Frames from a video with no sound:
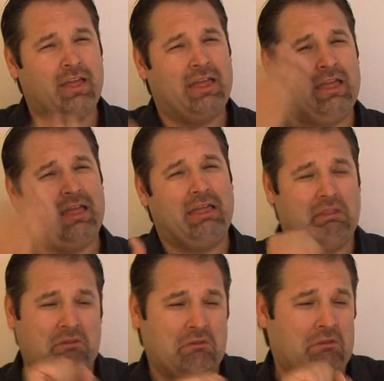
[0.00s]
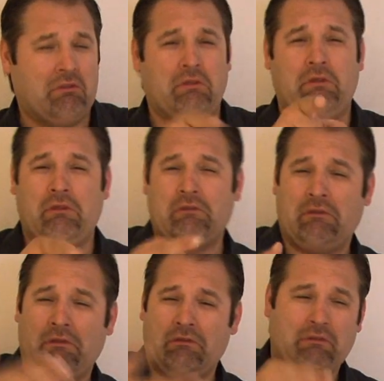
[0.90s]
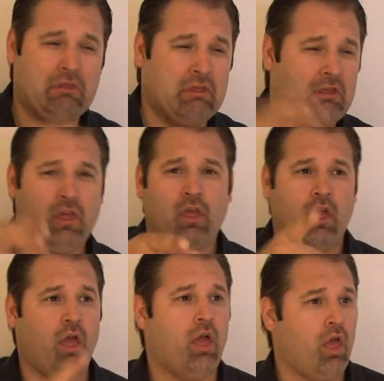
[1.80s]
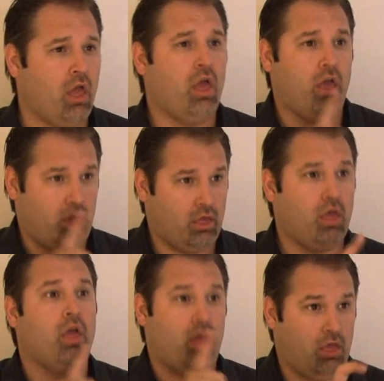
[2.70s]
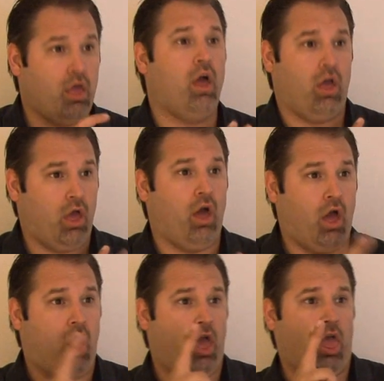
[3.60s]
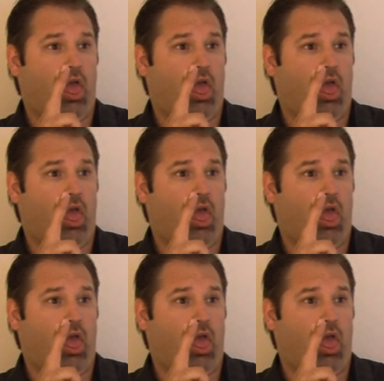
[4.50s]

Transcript: always try to trick others to sign up for these things that are too good to be true.